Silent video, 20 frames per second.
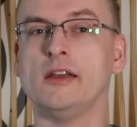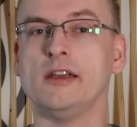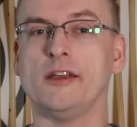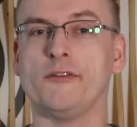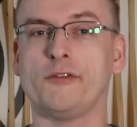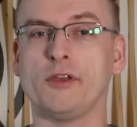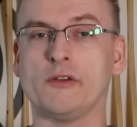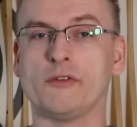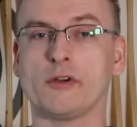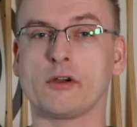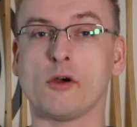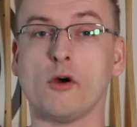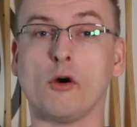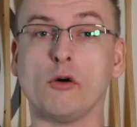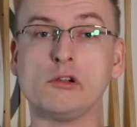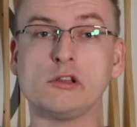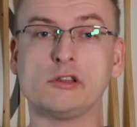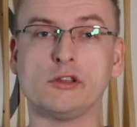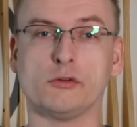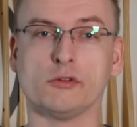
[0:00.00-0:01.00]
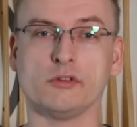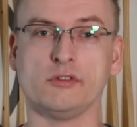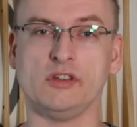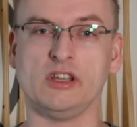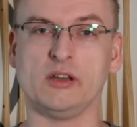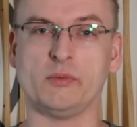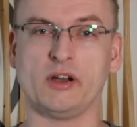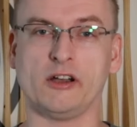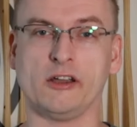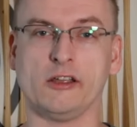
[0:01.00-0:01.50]
If you have a coal node
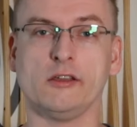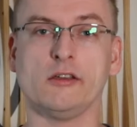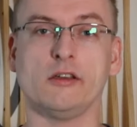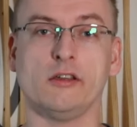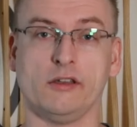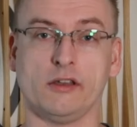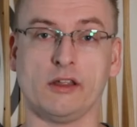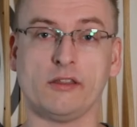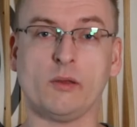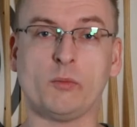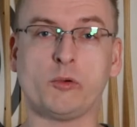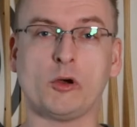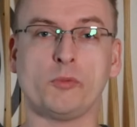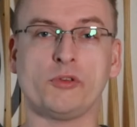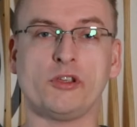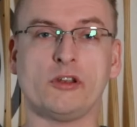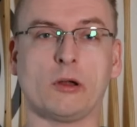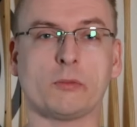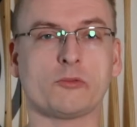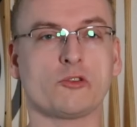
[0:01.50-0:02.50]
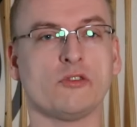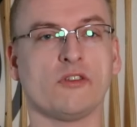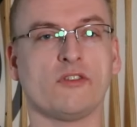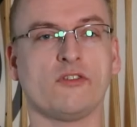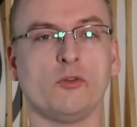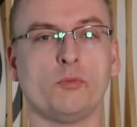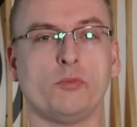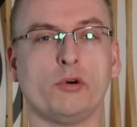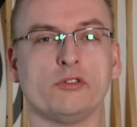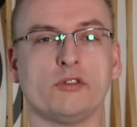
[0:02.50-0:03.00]
nearby, another popular option is
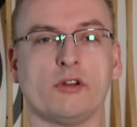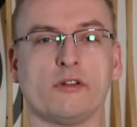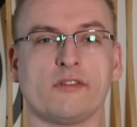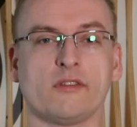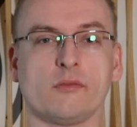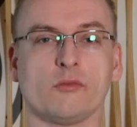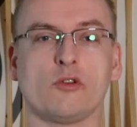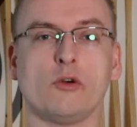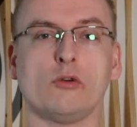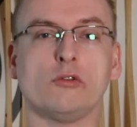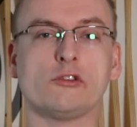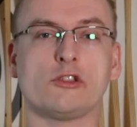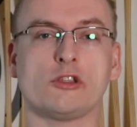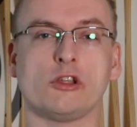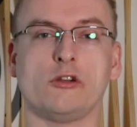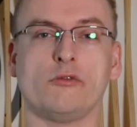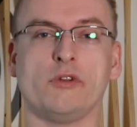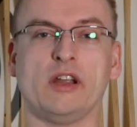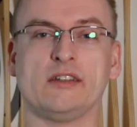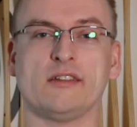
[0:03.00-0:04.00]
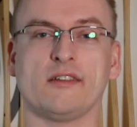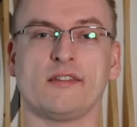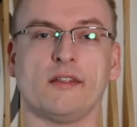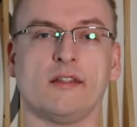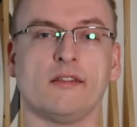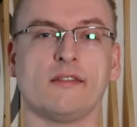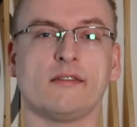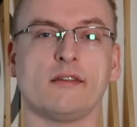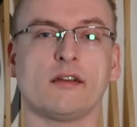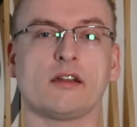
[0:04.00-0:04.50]
to put down some coal generators
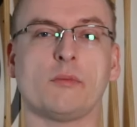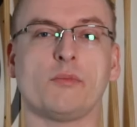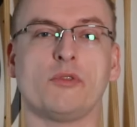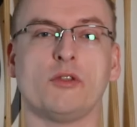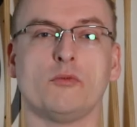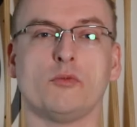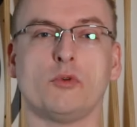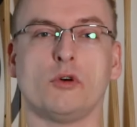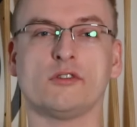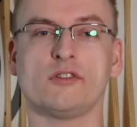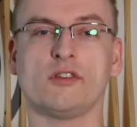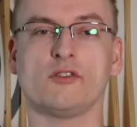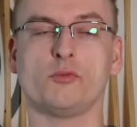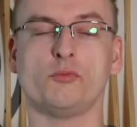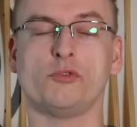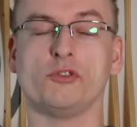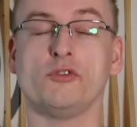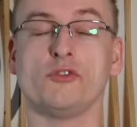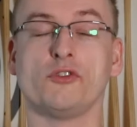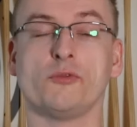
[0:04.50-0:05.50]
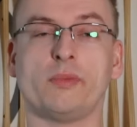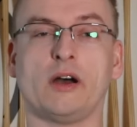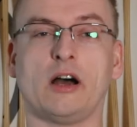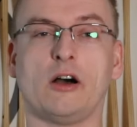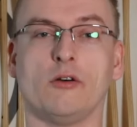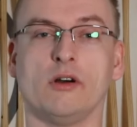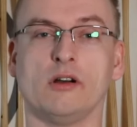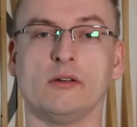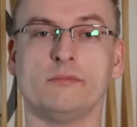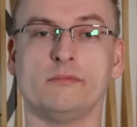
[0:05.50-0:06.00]
and suck up the water to produce
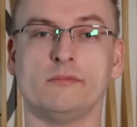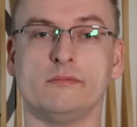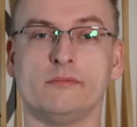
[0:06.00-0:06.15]
power.